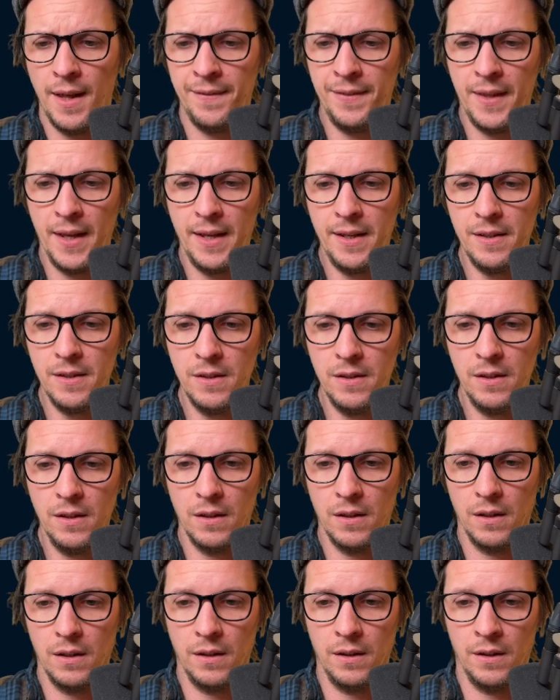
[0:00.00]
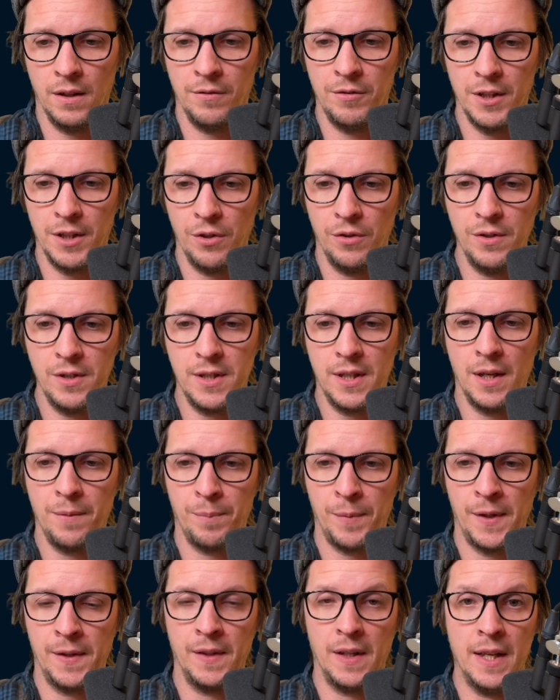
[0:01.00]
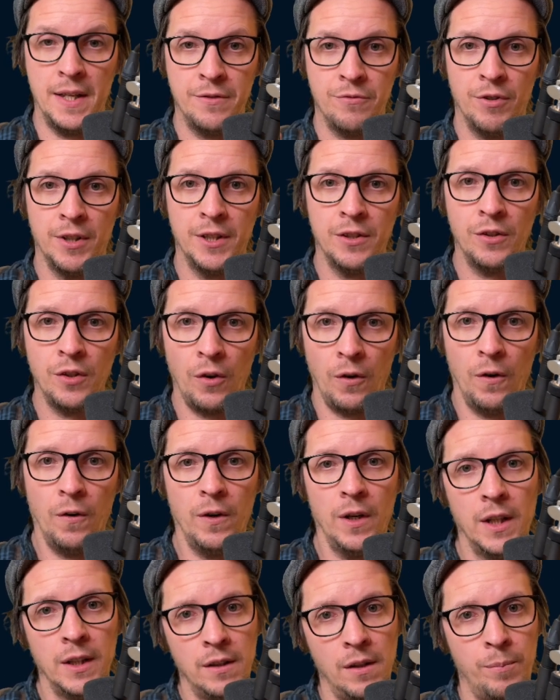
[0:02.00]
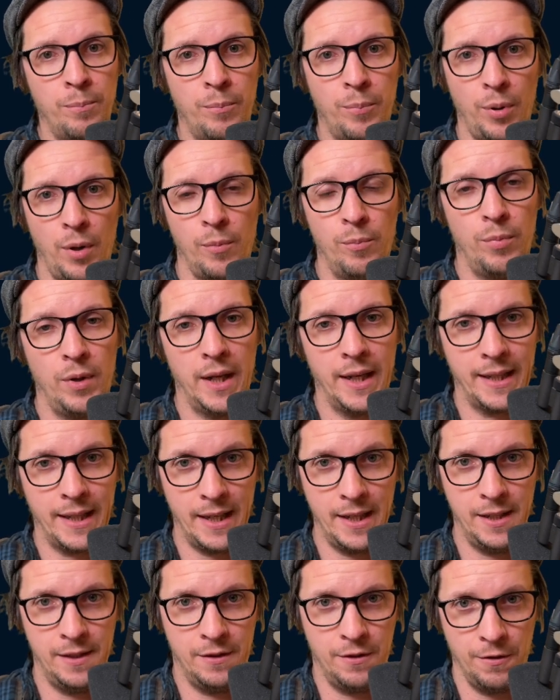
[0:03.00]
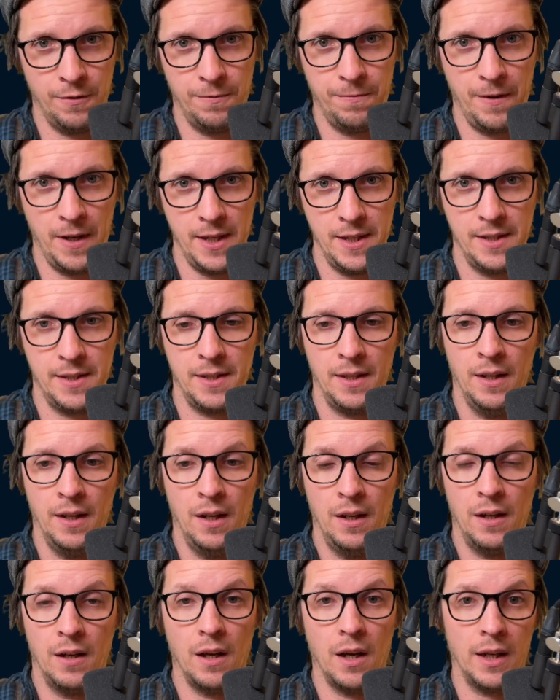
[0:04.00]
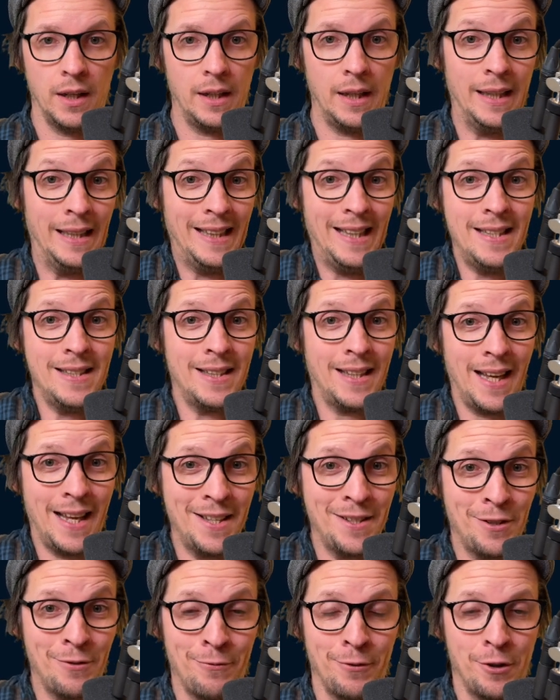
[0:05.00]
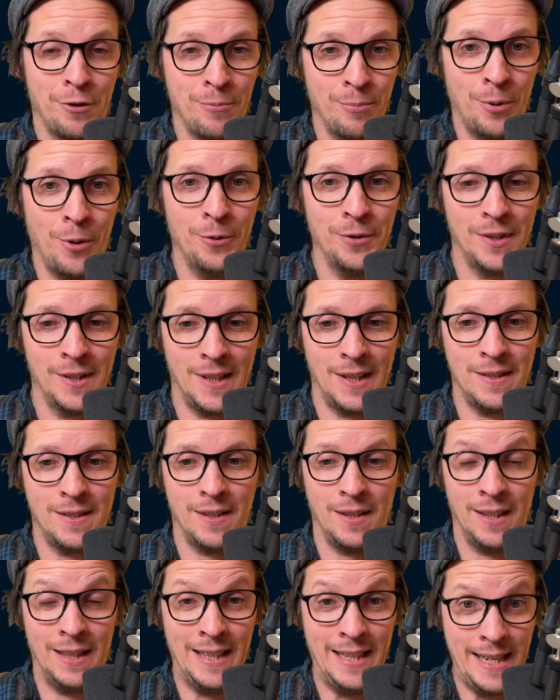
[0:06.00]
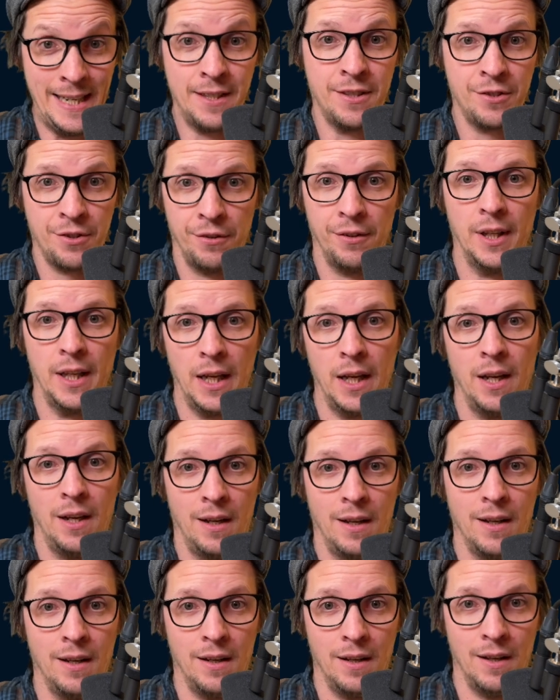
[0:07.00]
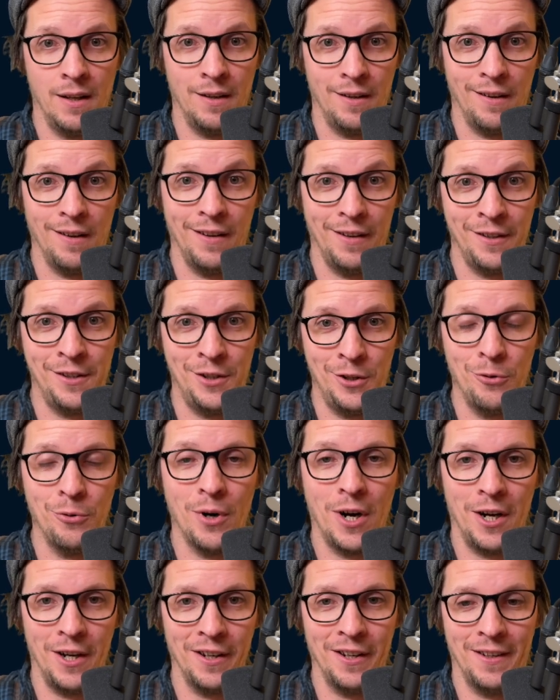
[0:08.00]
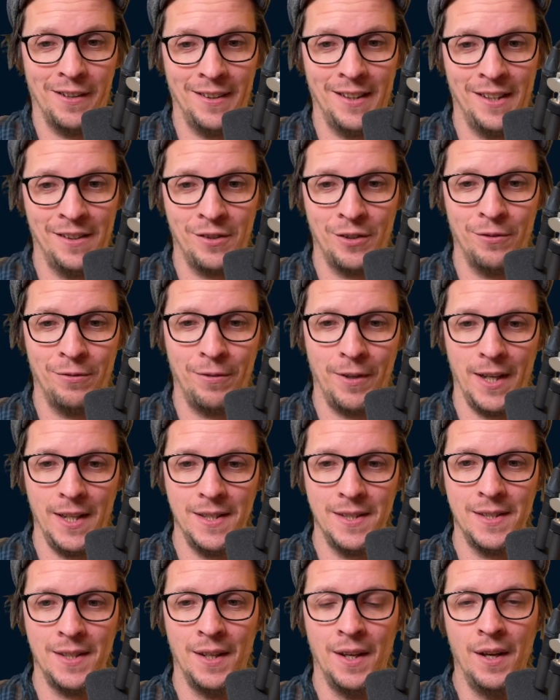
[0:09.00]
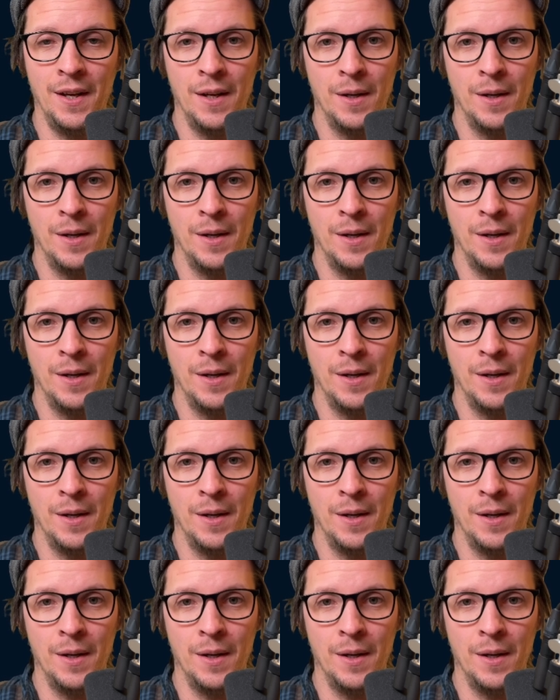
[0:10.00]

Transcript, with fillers: And then the return statement is returning the public interface. Like in this case of a component is literally a, a UI, an interface.